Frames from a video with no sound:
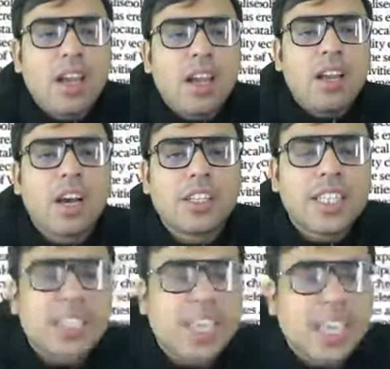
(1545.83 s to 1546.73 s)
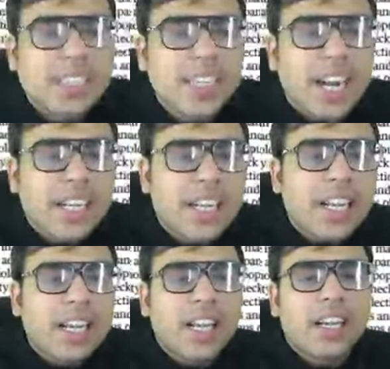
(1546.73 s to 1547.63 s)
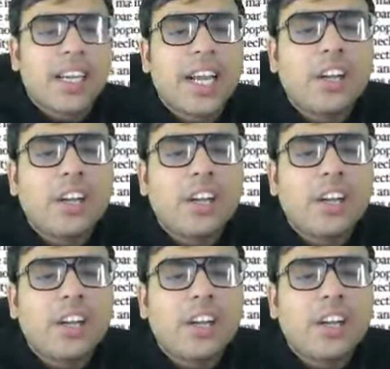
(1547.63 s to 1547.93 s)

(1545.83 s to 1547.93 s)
Now then here is an article, end